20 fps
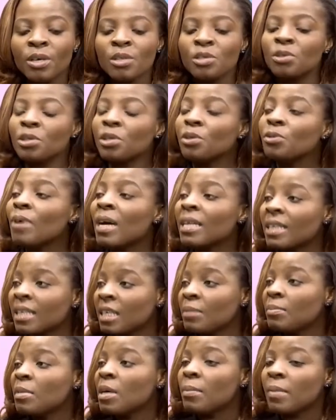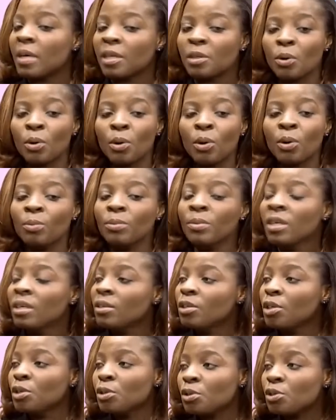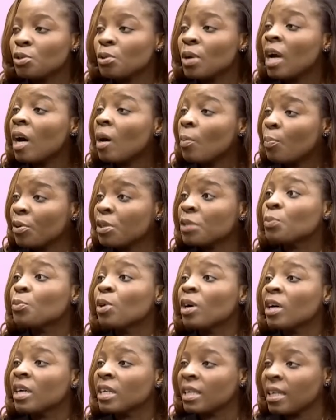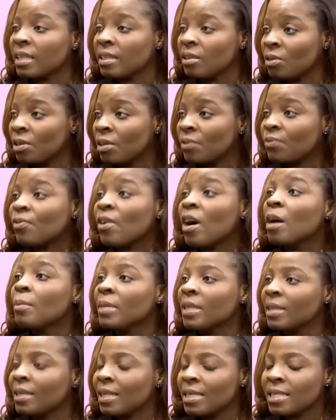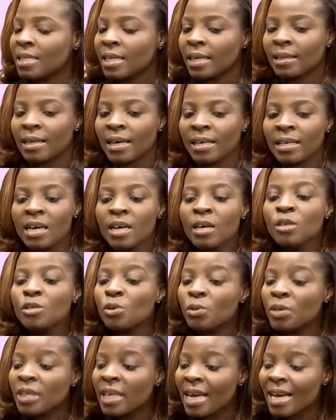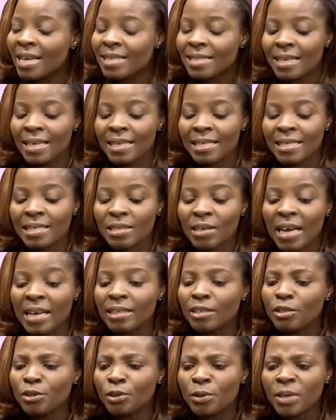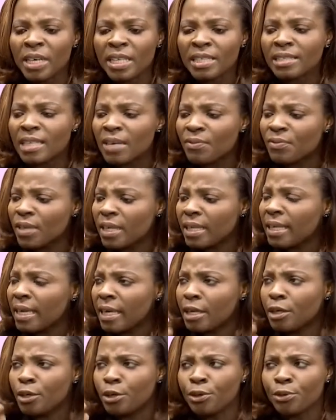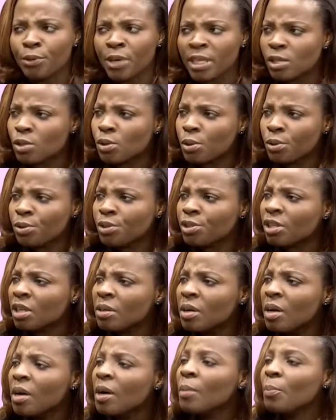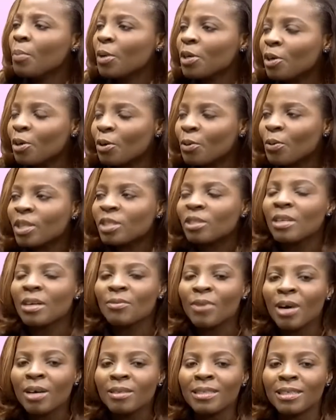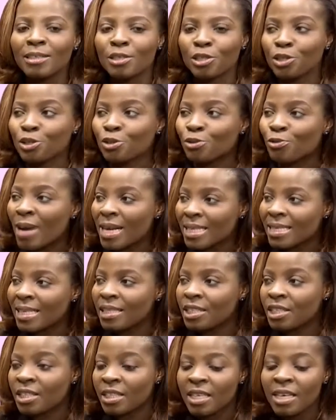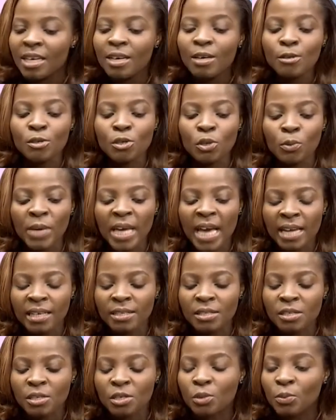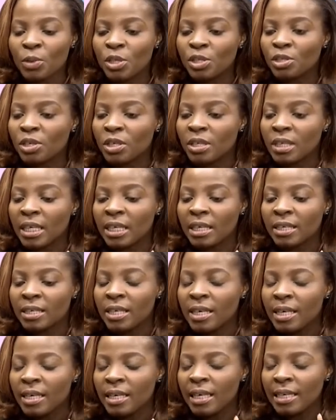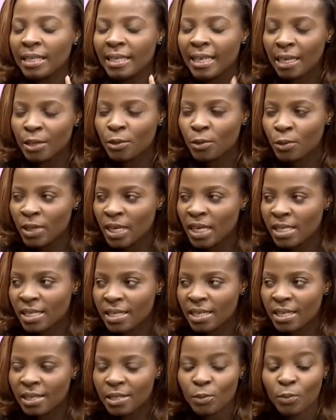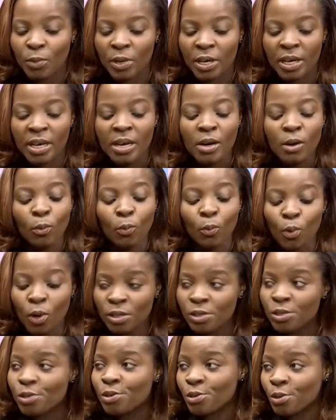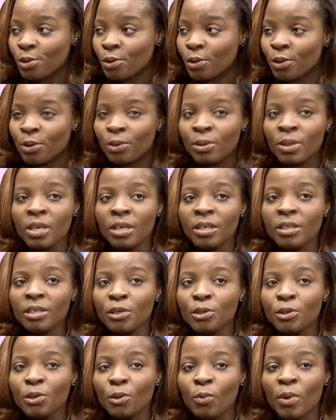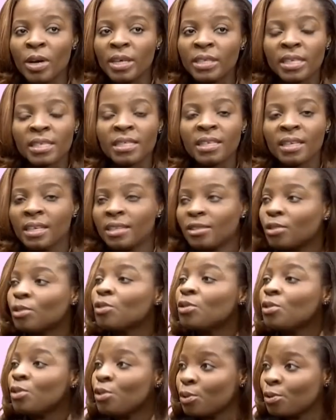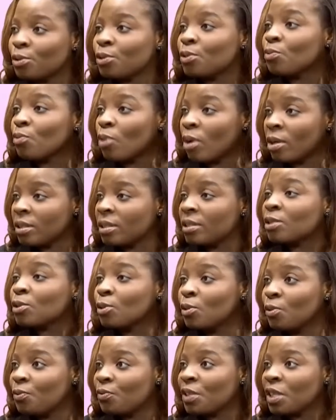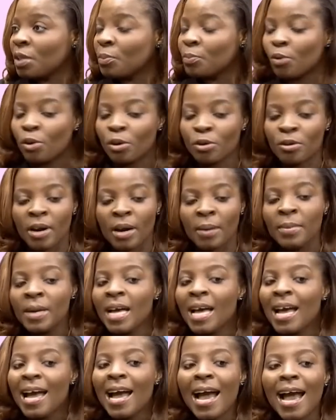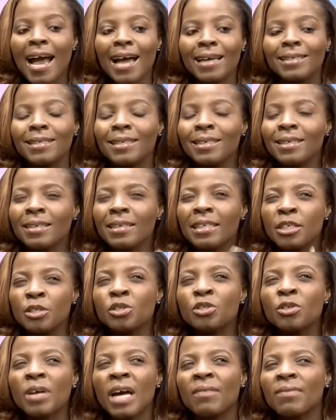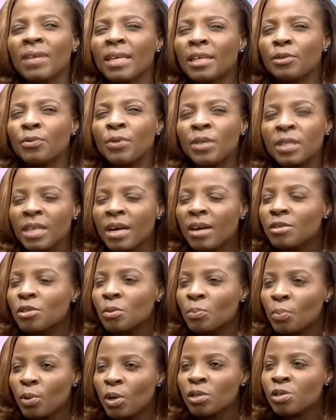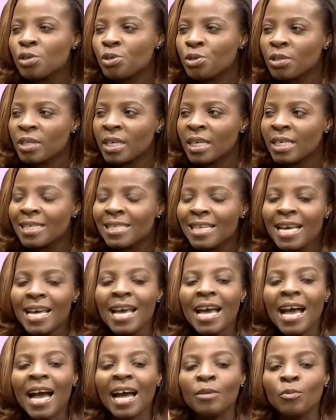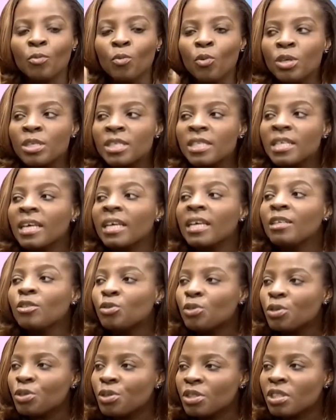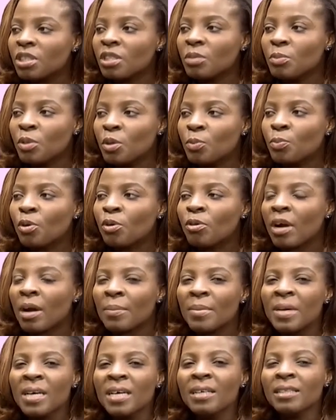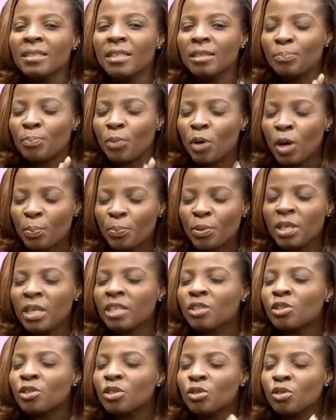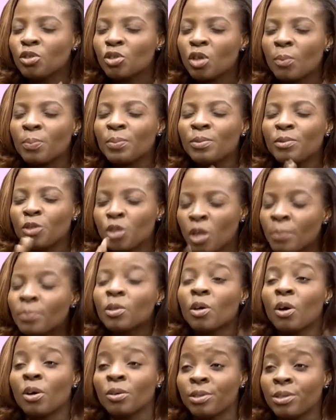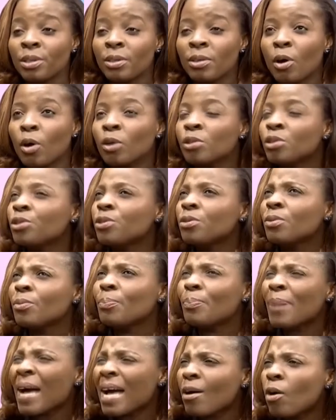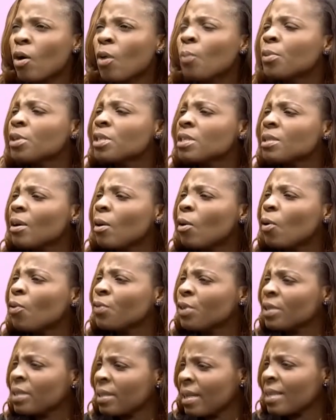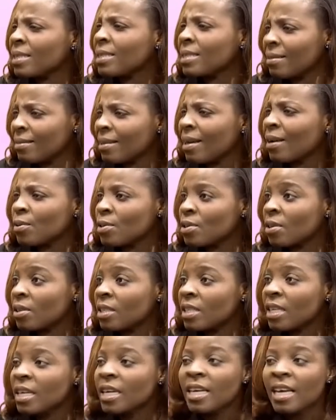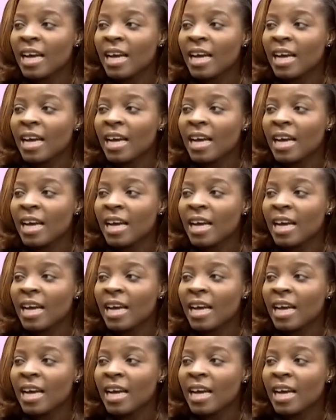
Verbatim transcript: So they rather keep them at home, you know, to help with work and, and on business. the farm and things like that. So yes, it's, you know, it's definitely a great solution, but your question around the strategy. So we had a situation in, in Kaduna State where one school you know, where they started to do to run the school feeding program had used to have like 3,000 plus students. And once they introduced the meal program, the population jumped, jumped on, onto almost over 30,000.